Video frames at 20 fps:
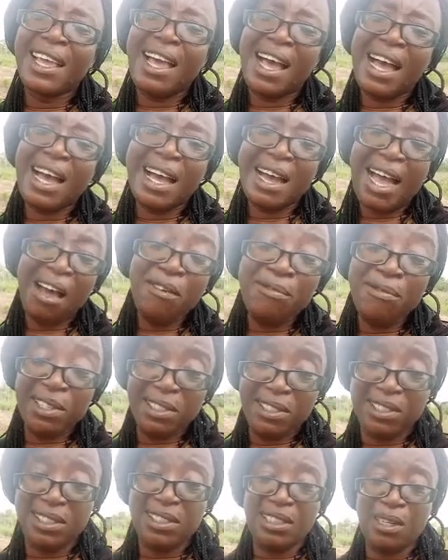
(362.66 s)
are
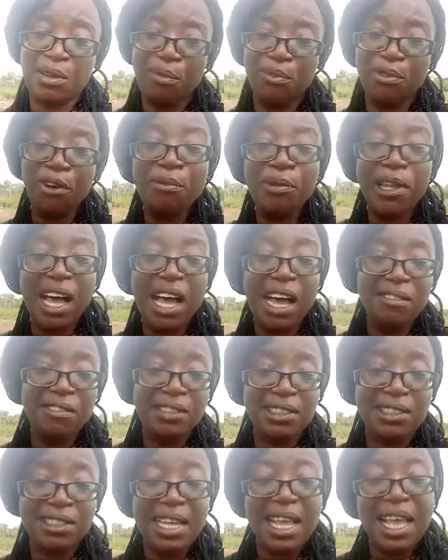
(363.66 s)
harvesting from their
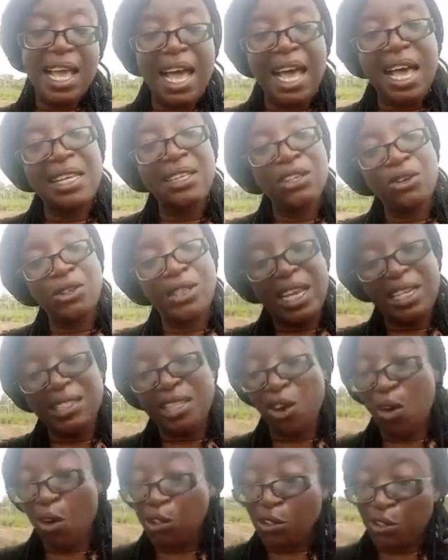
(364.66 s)
harvest. I know
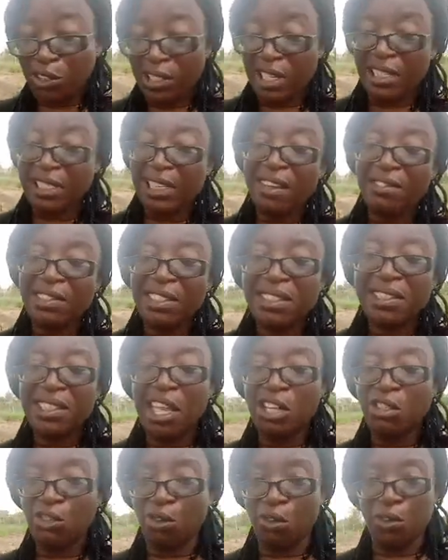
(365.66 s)
there's a country that they harvest
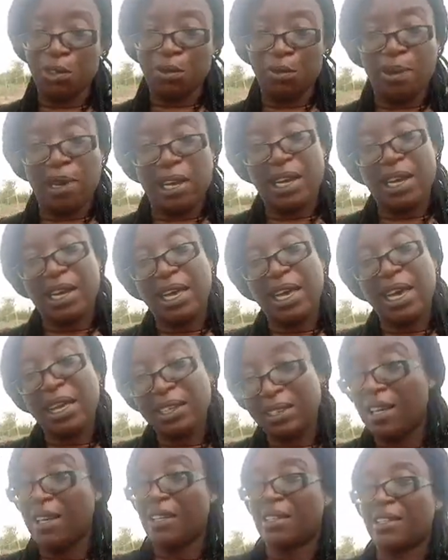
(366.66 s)
10 tons per
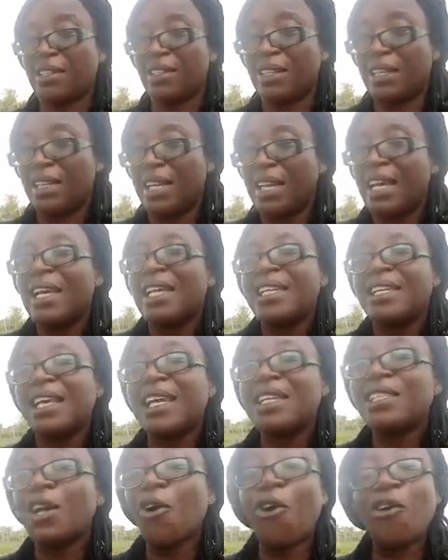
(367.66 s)
hectare.
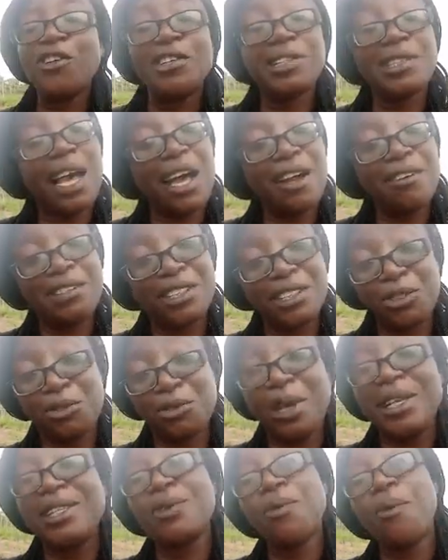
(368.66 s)
There's a country that harvests
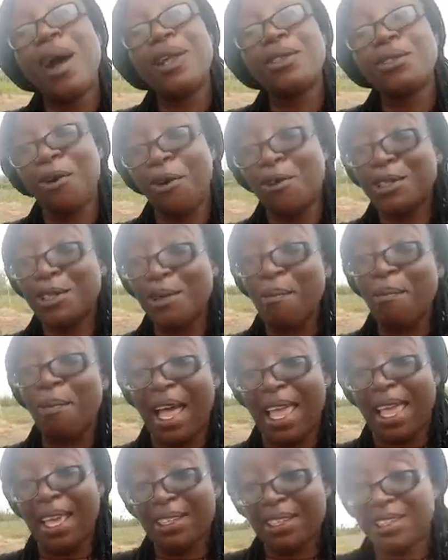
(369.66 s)
21 tons
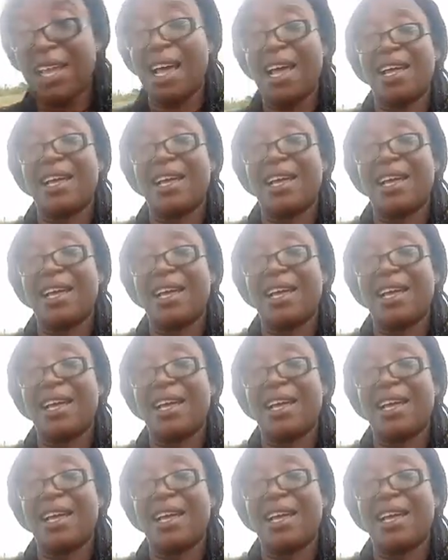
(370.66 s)
per hectare.